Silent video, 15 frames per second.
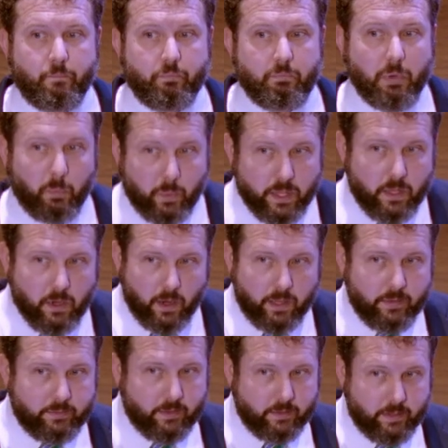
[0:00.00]
but
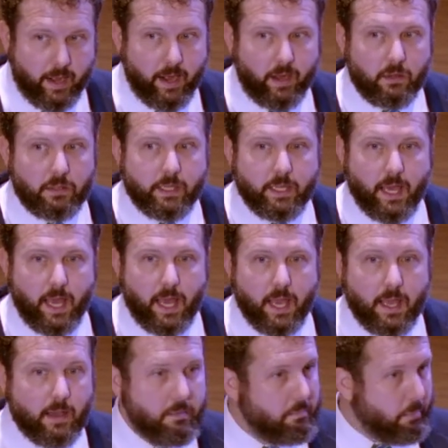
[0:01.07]
it's entirely
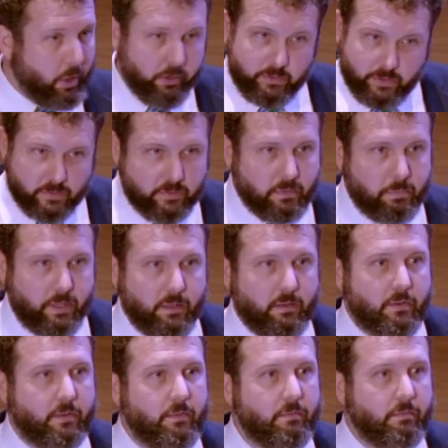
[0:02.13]
a participant.